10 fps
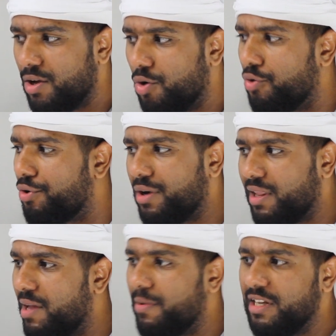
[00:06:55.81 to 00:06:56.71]
Or a
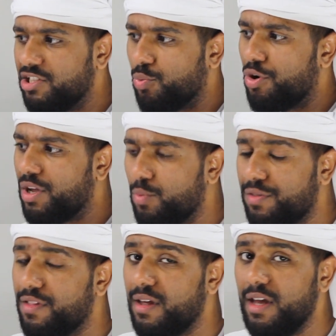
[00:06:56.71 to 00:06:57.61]
label that he's working
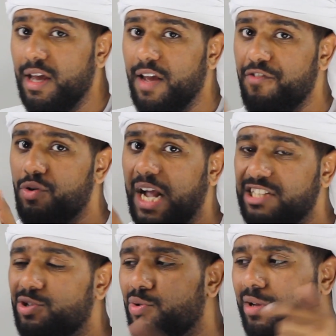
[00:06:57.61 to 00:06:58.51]
with? If you
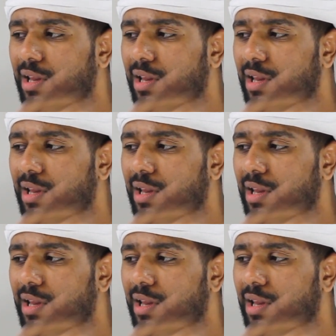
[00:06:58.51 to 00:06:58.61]
guys know,